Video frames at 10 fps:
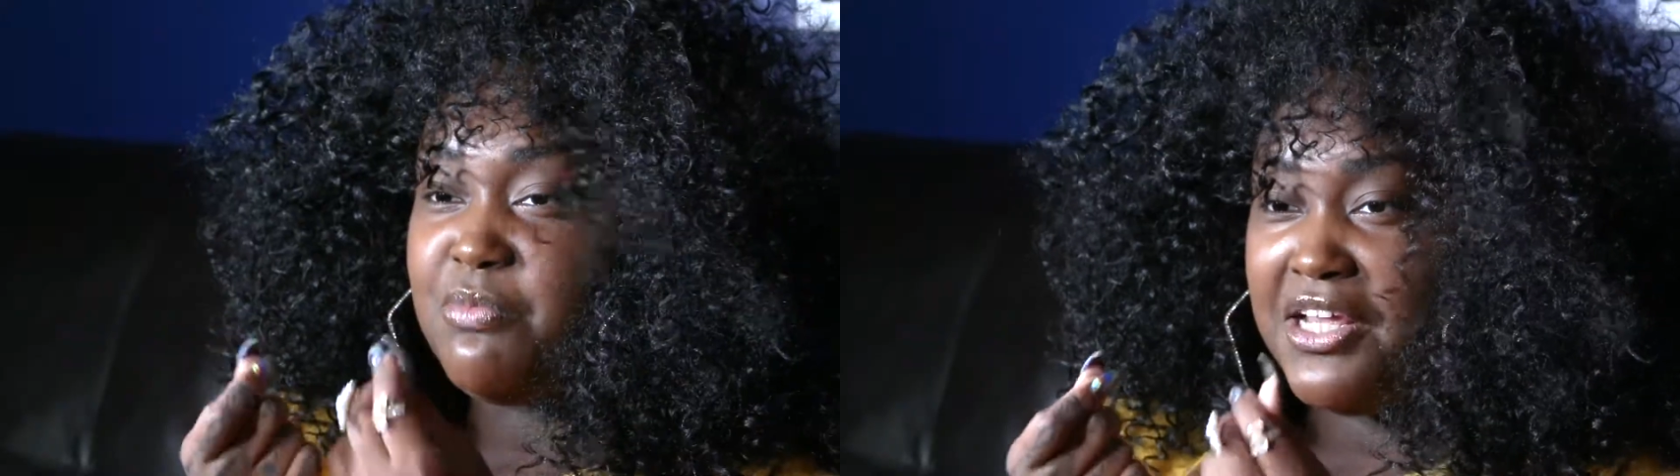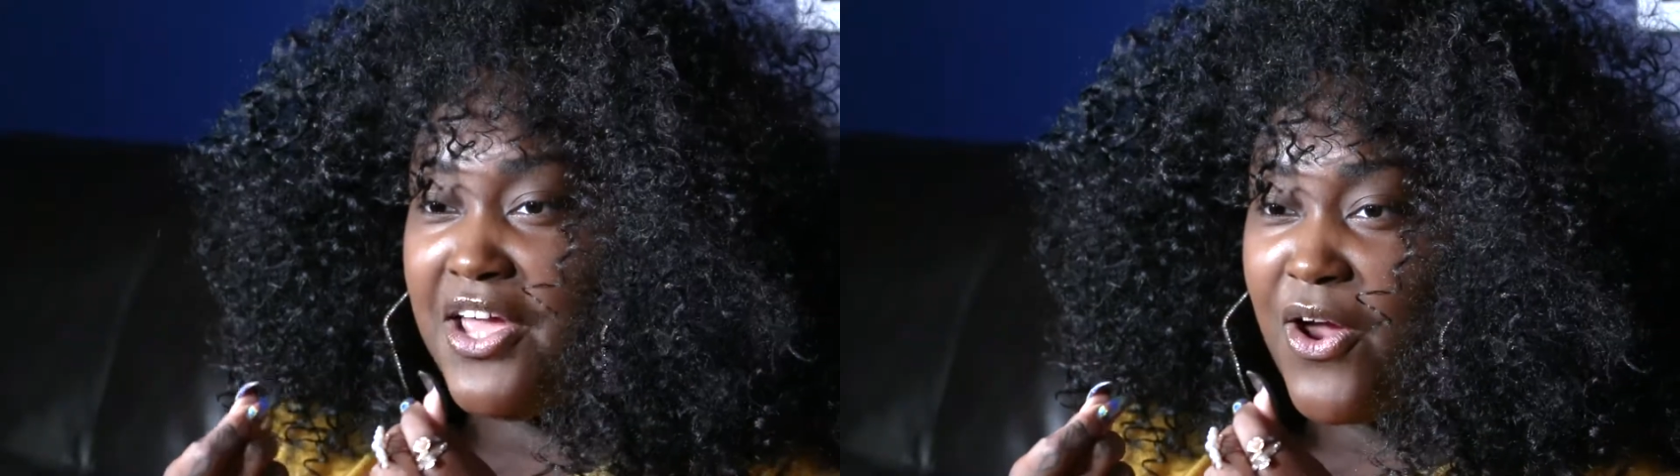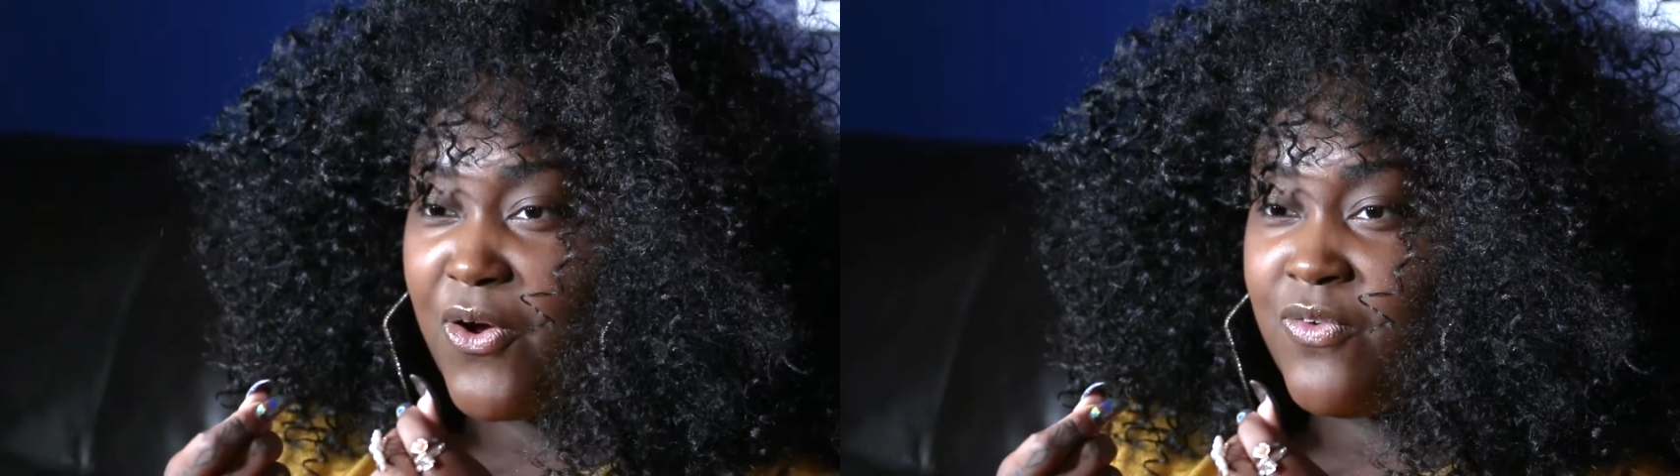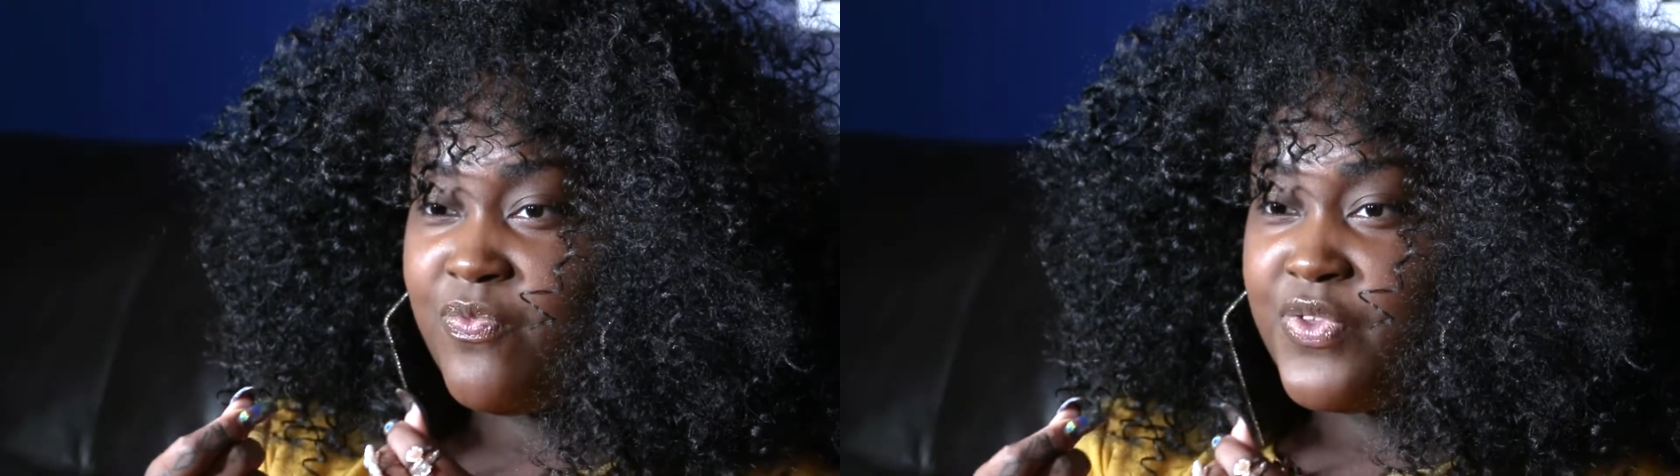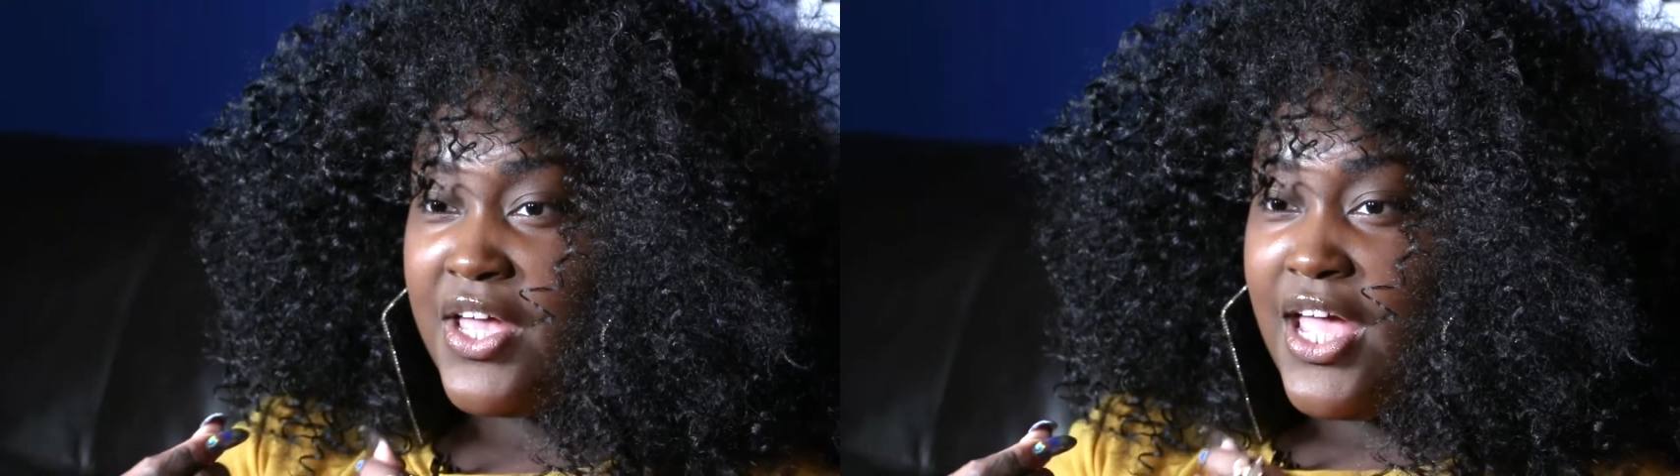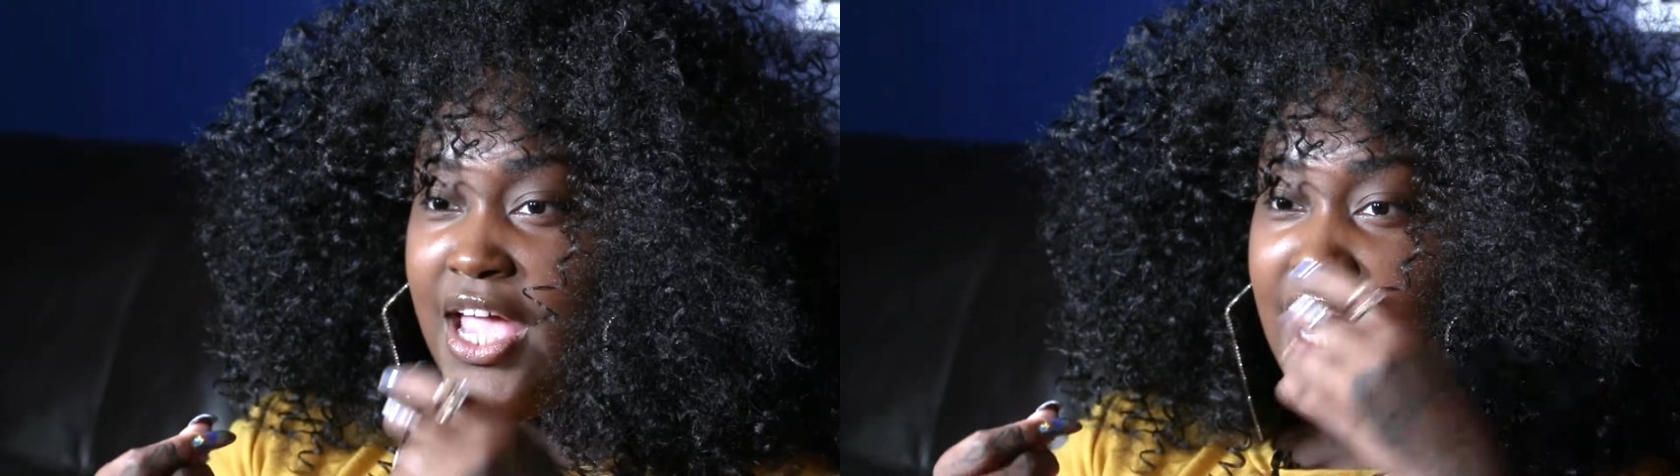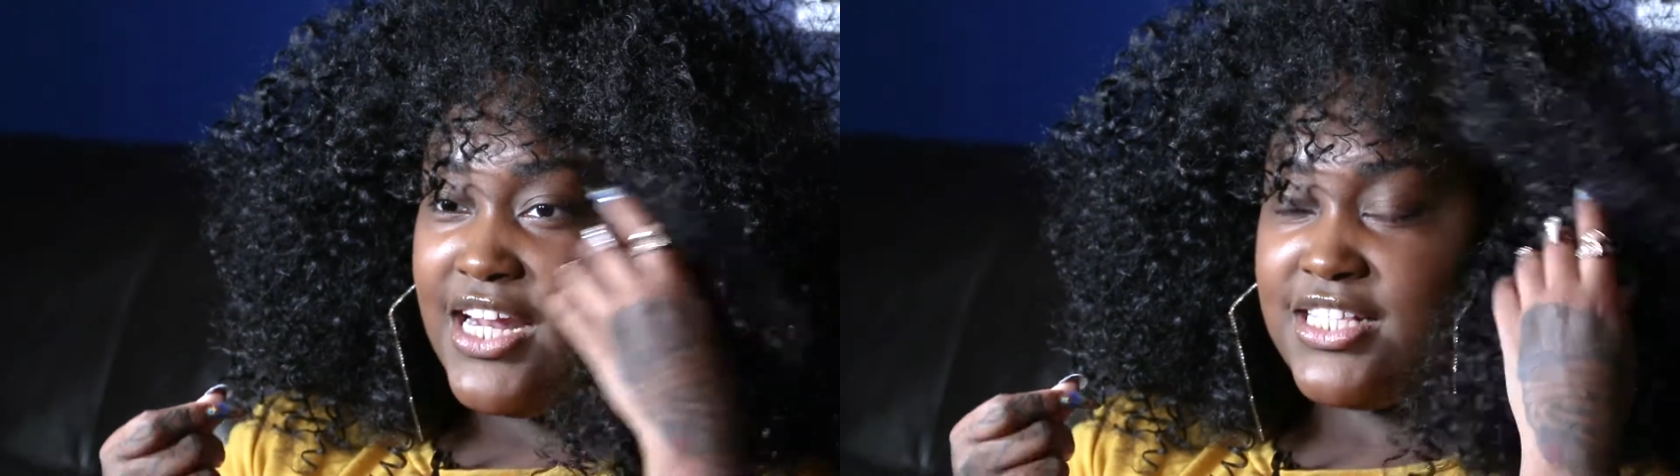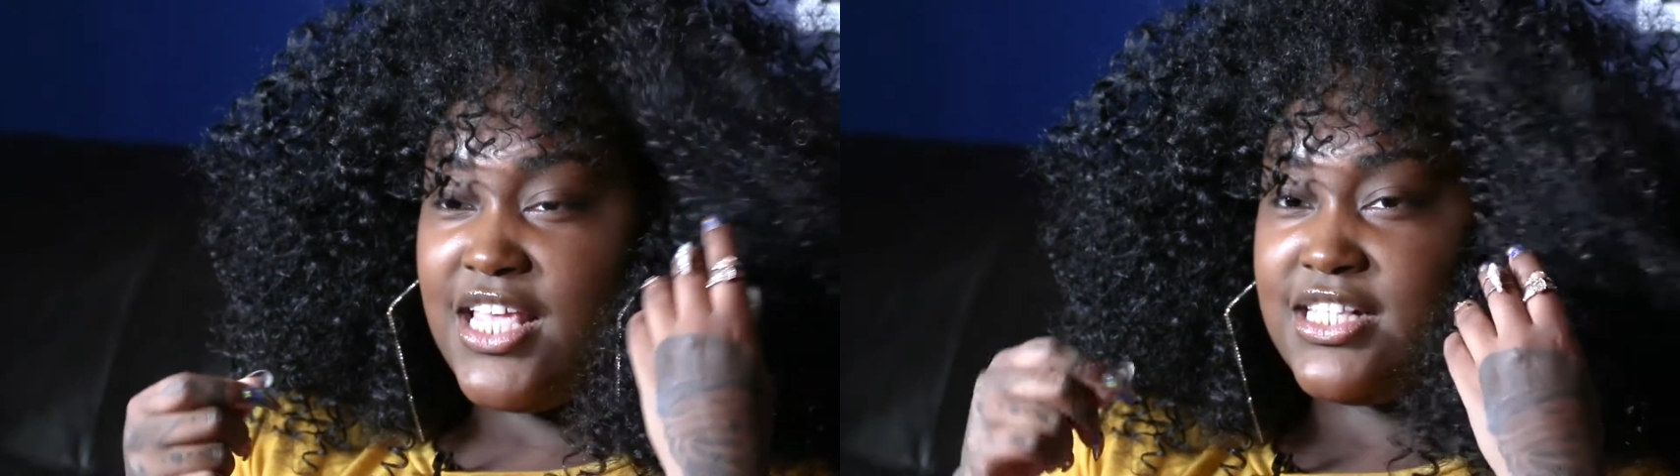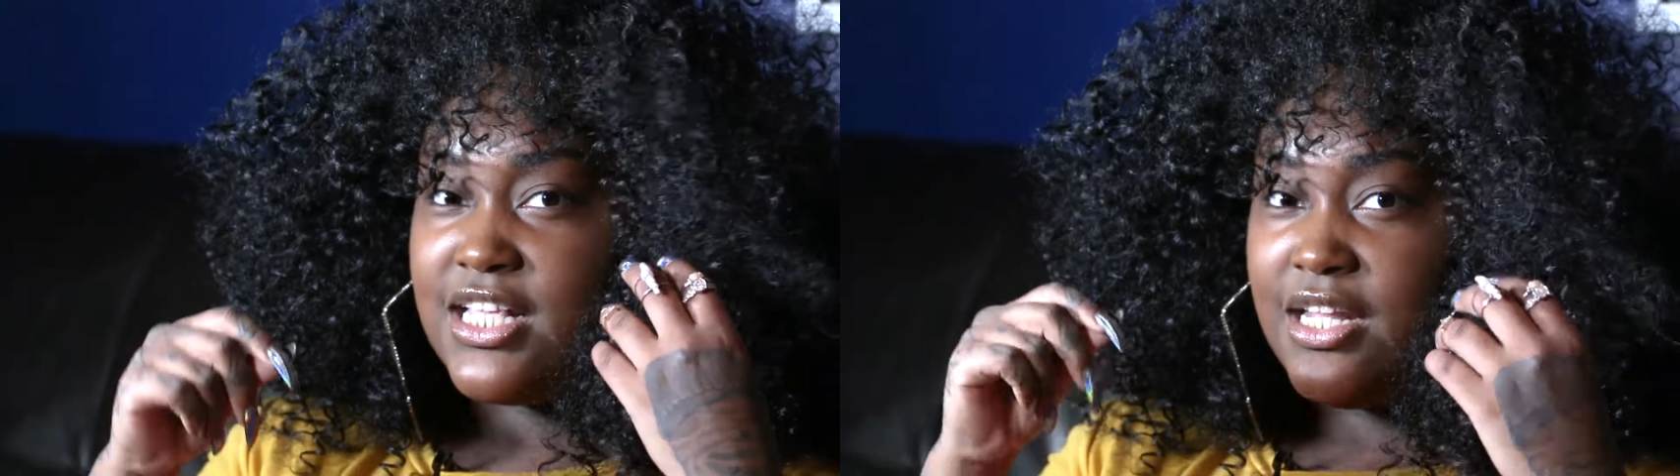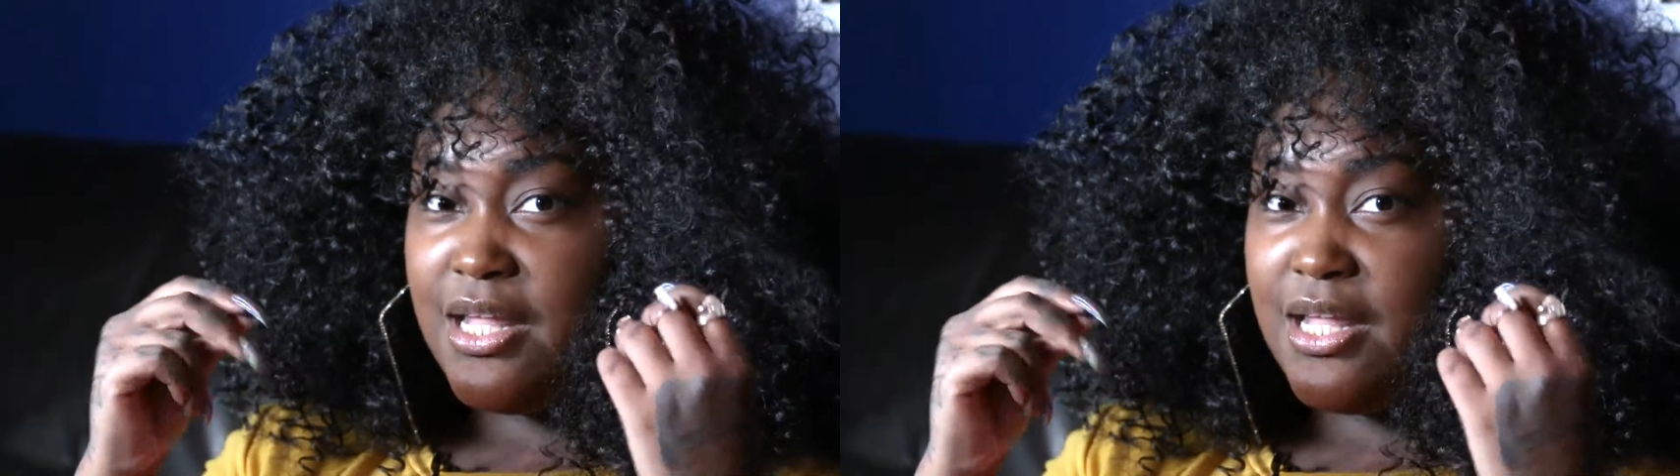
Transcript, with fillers: me there and it says,